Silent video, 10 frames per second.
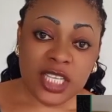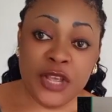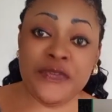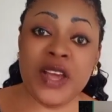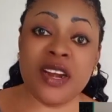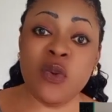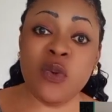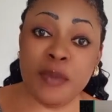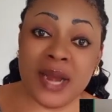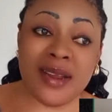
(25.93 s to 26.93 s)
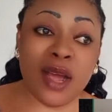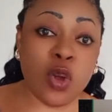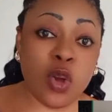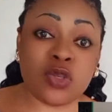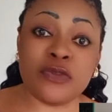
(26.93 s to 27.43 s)
If you're a woman that
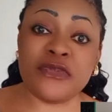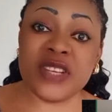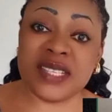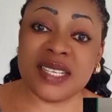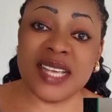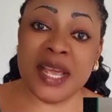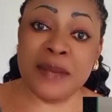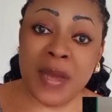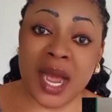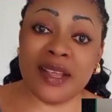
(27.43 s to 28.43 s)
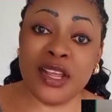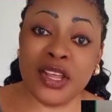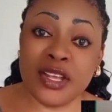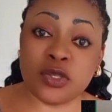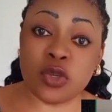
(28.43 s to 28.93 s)
goes to visit a man in
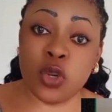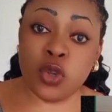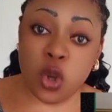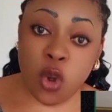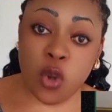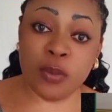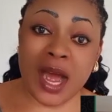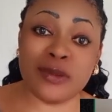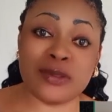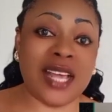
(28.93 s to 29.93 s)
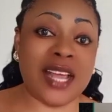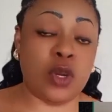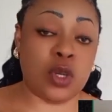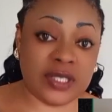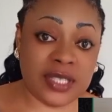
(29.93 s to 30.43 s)
his own home, outside
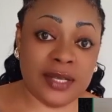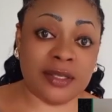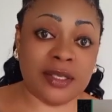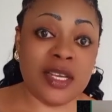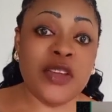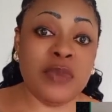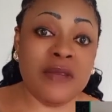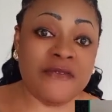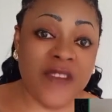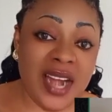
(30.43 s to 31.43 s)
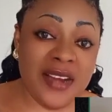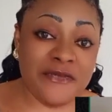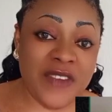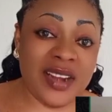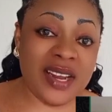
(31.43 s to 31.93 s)
hotel, be very,
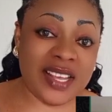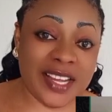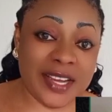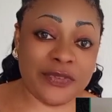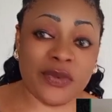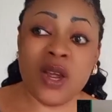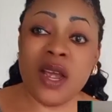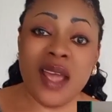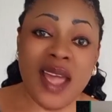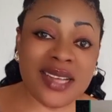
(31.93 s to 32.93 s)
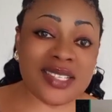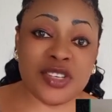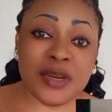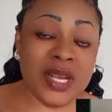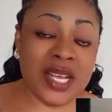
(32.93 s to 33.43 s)
very careful,
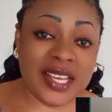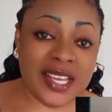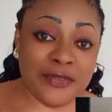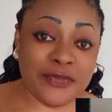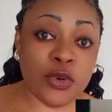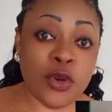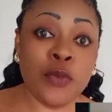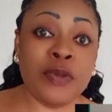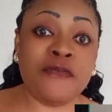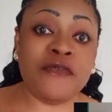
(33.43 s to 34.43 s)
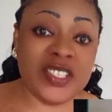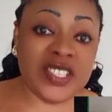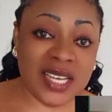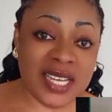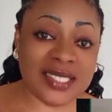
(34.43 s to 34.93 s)
extremely careful, be
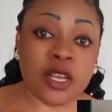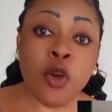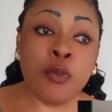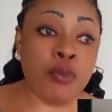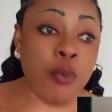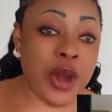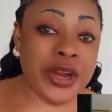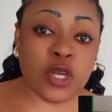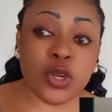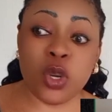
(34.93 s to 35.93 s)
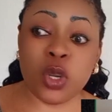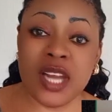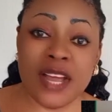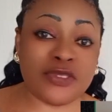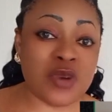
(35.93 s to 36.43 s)
vigilant, monitor your
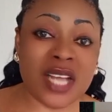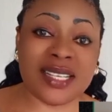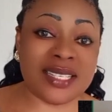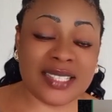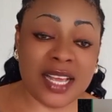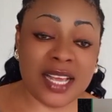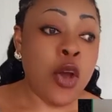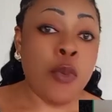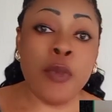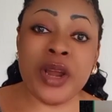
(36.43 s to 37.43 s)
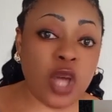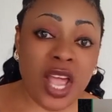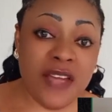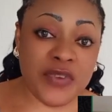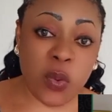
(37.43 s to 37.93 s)
left, right, and monitor
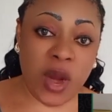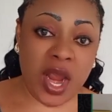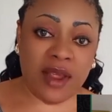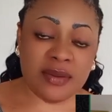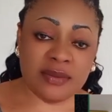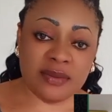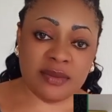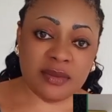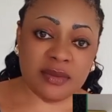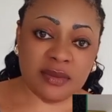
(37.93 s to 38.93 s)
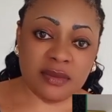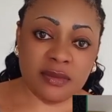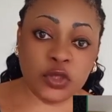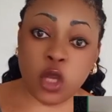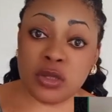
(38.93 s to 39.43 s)
everywhere.
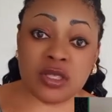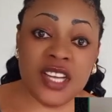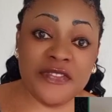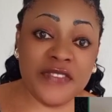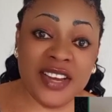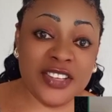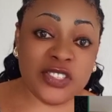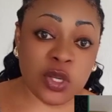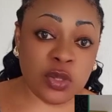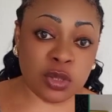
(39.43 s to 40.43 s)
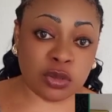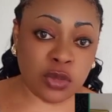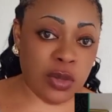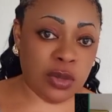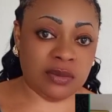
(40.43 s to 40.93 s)
Don't leave any stone
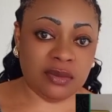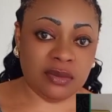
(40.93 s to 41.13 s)
unturned.